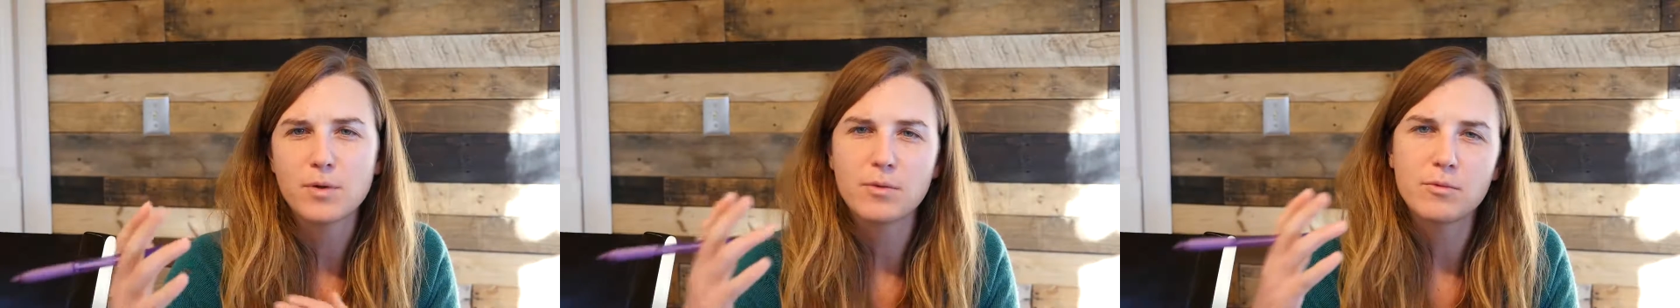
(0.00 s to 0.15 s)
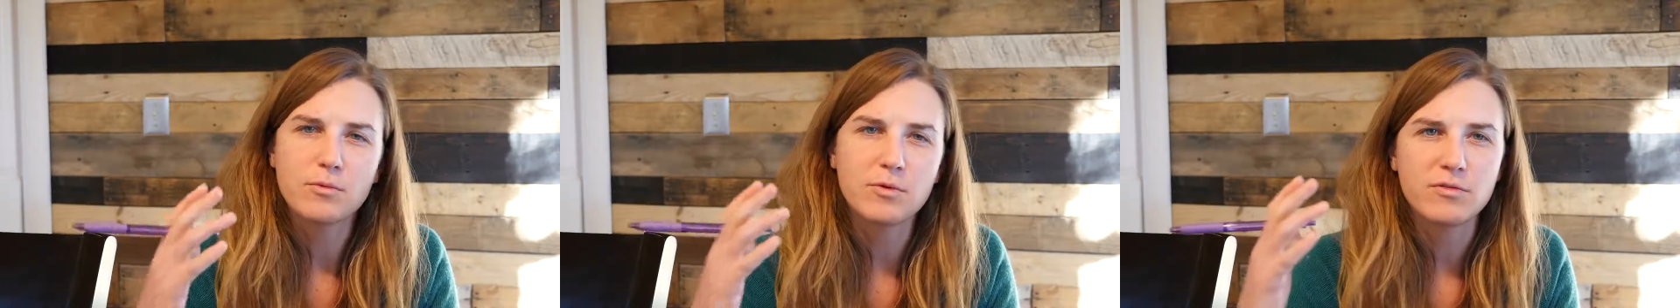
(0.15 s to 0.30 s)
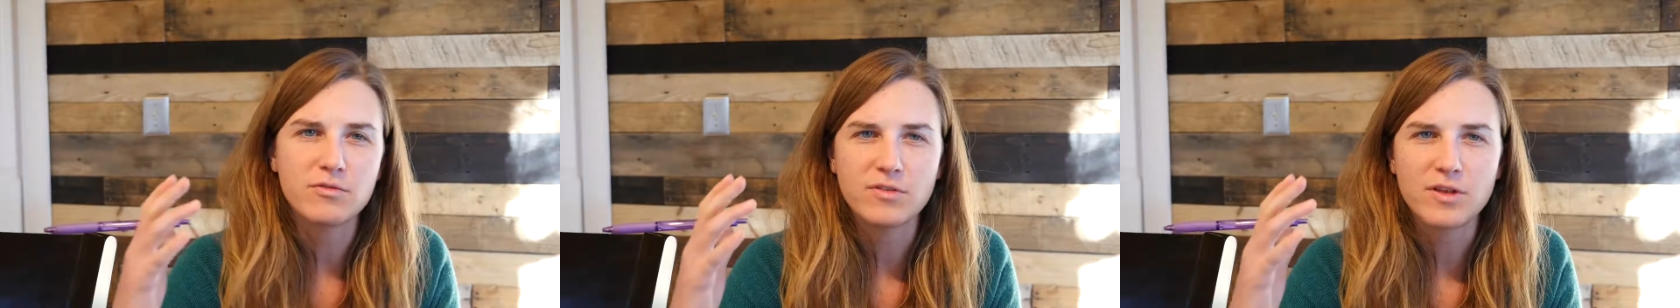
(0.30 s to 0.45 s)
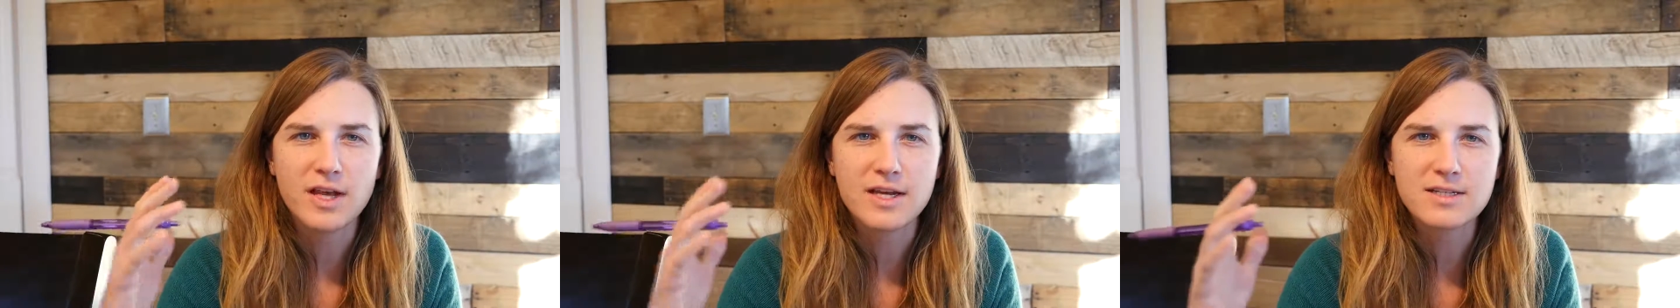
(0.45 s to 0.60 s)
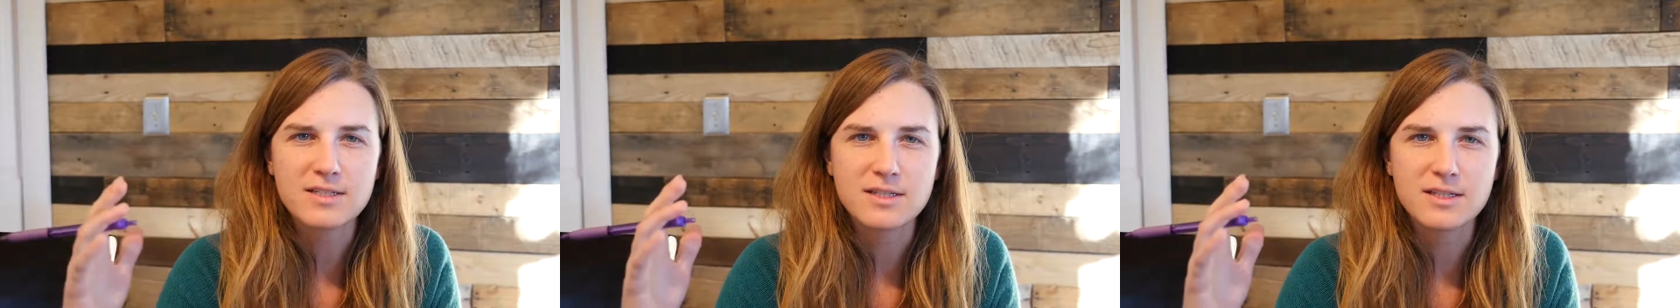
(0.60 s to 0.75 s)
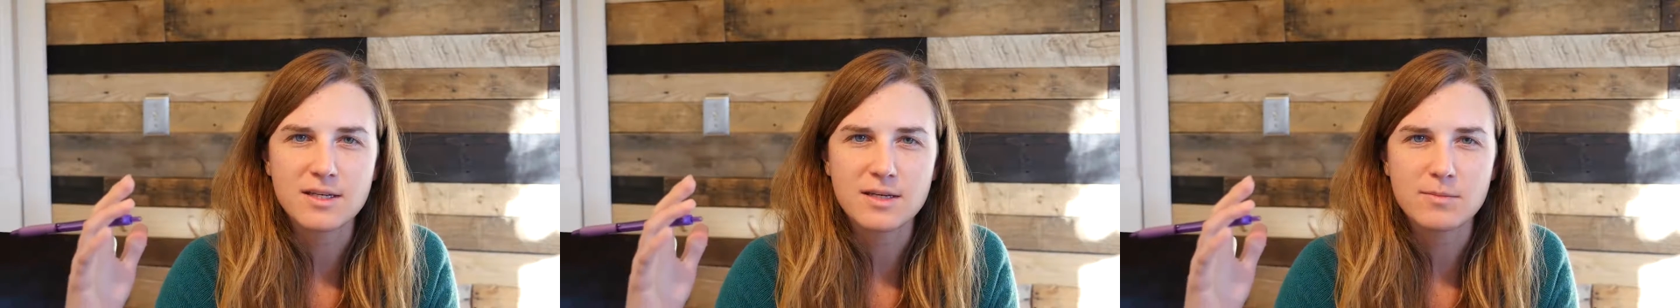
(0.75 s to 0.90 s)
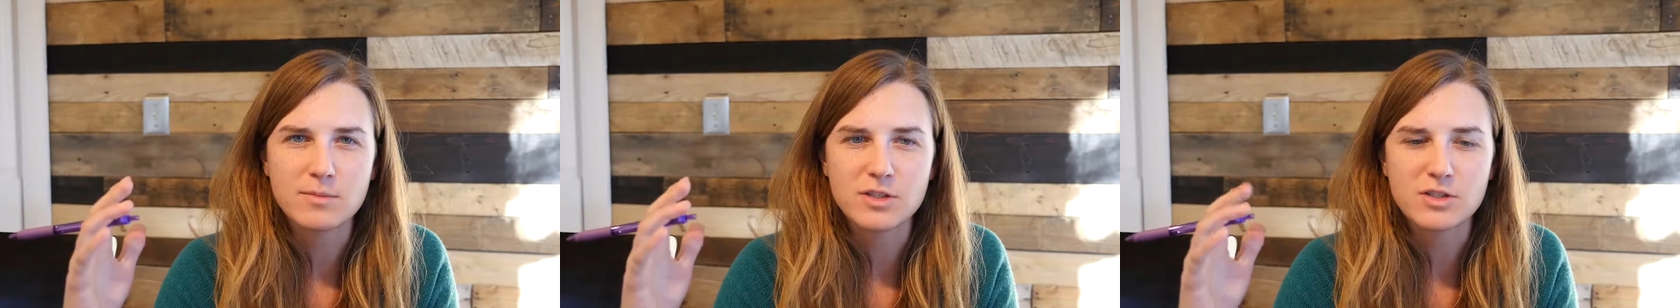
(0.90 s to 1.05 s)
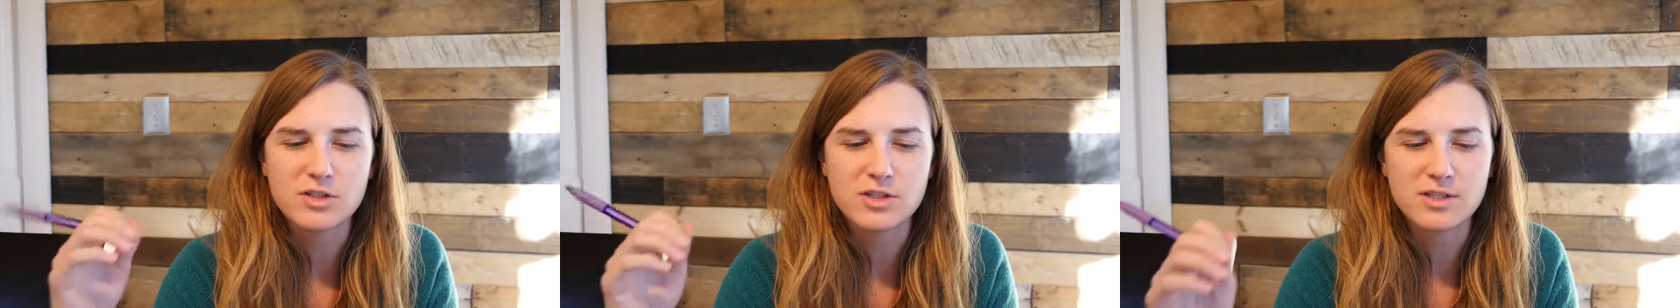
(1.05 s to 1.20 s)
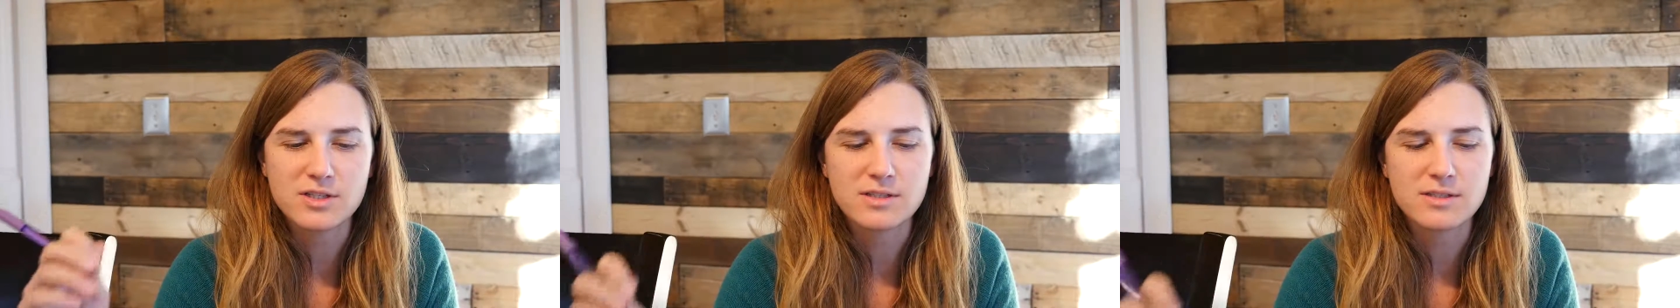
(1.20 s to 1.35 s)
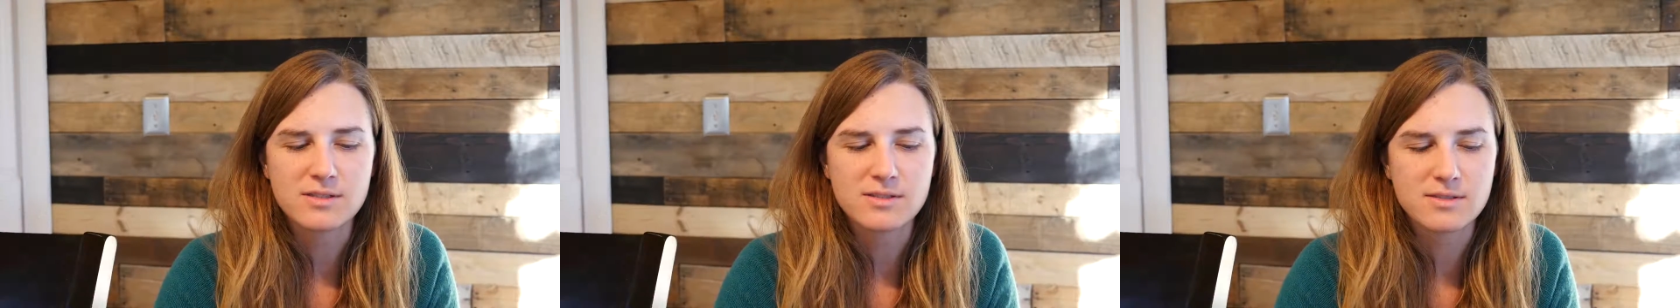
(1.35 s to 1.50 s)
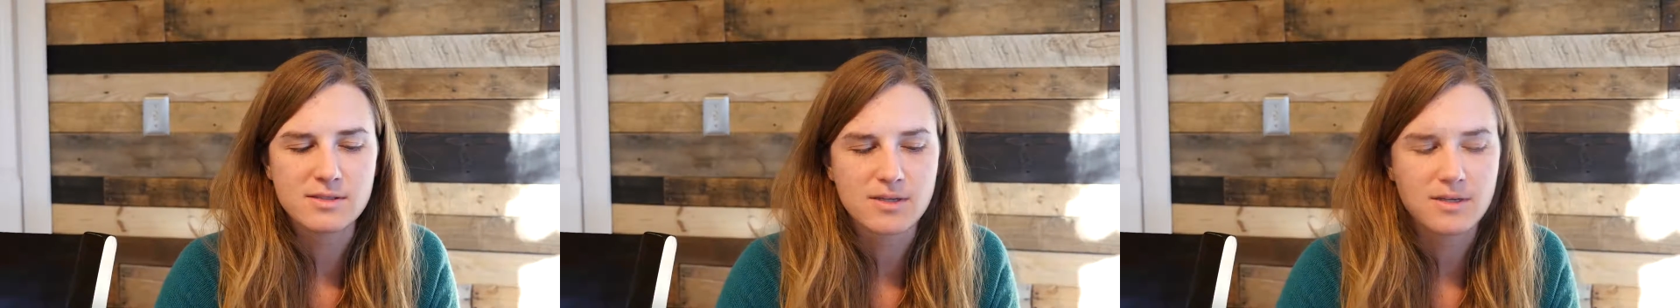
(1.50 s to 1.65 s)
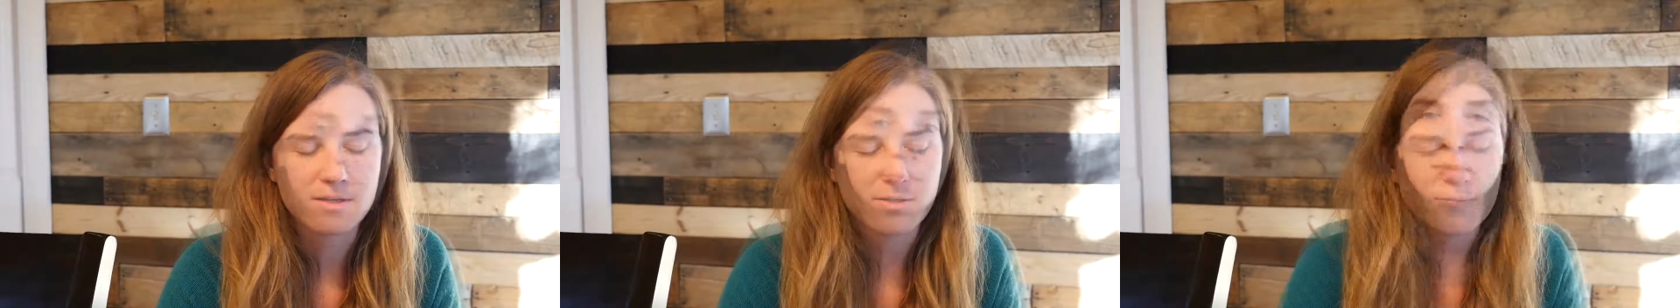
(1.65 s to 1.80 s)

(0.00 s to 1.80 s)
reflecting images.